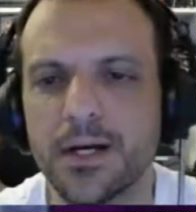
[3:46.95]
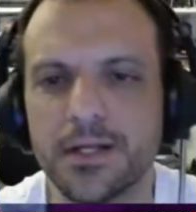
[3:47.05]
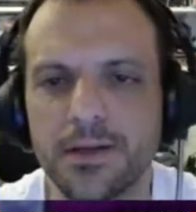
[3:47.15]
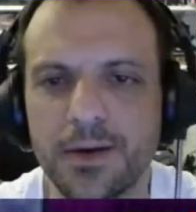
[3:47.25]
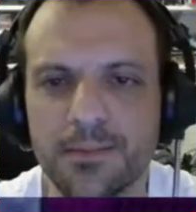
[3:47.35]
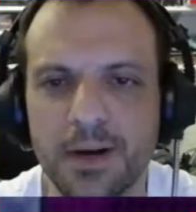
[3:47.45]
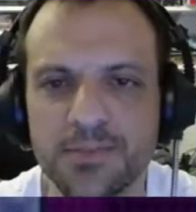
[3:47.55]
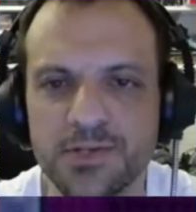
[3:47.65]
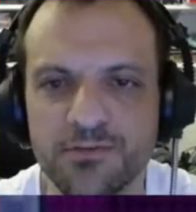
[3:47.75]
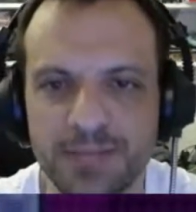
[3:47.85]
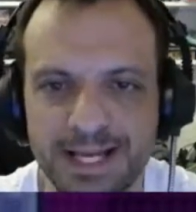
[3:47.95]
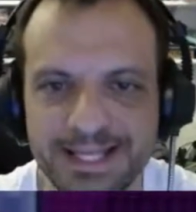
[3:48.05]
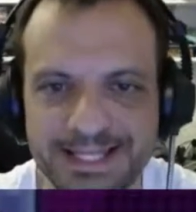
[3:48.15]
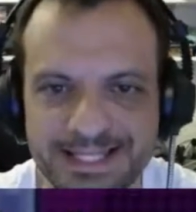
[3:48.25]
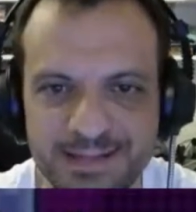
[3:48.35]
I'm sort of playing
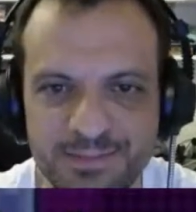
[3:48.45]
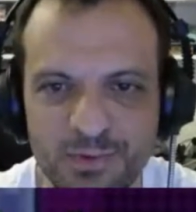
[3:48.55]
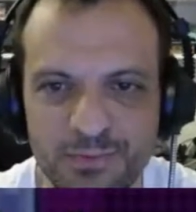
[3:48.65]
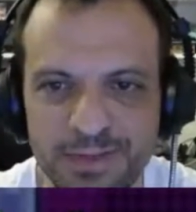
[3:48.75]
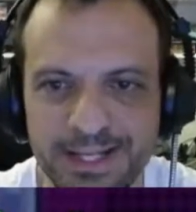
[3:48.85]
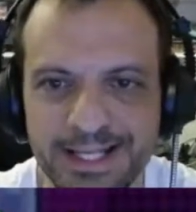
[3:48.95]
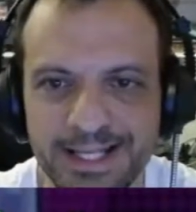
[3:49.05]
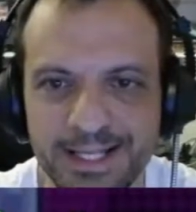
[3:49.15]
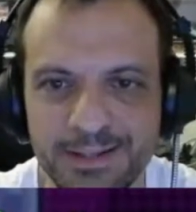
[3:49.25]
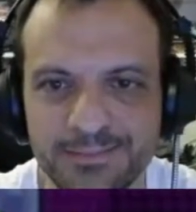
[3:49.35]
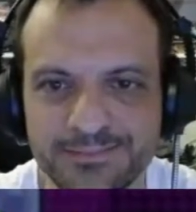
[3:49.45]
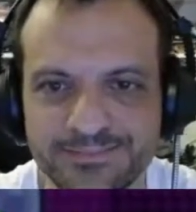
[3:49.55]
this and I'm not really,